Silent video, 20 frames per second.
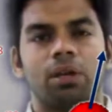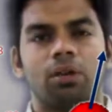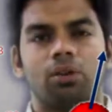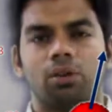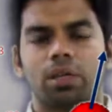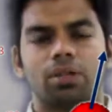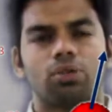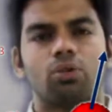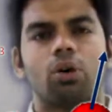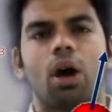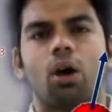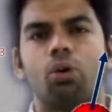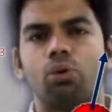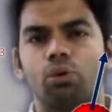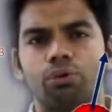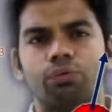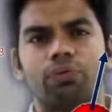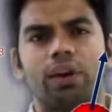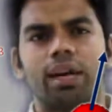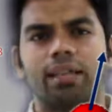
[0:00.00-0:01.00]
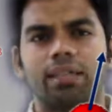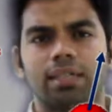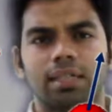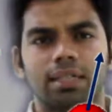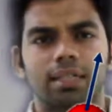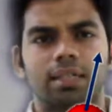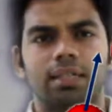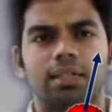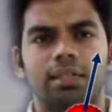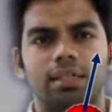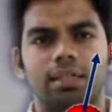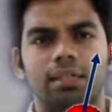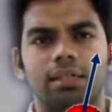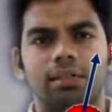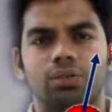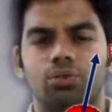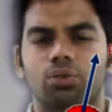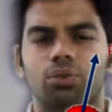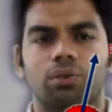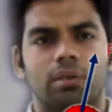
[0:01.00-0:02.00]
Okay, so how to find the
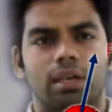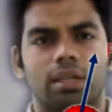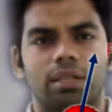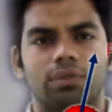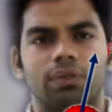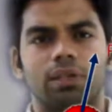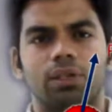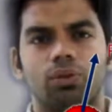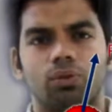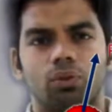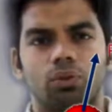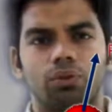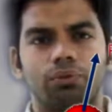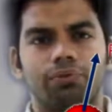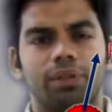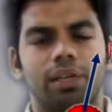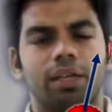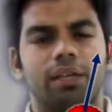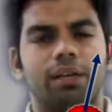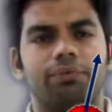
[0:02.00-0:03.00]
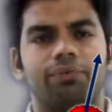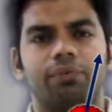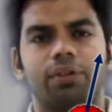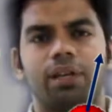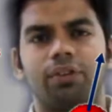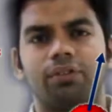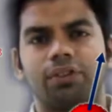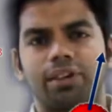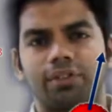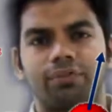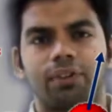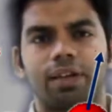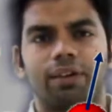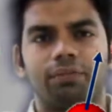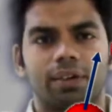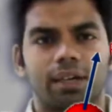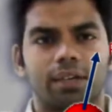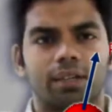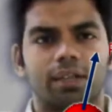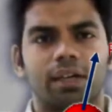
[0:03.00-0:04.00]
resultant? So as we know, if we have
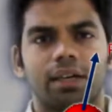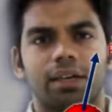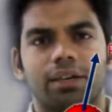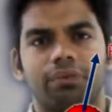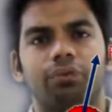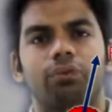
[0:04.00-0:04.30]
different vector, and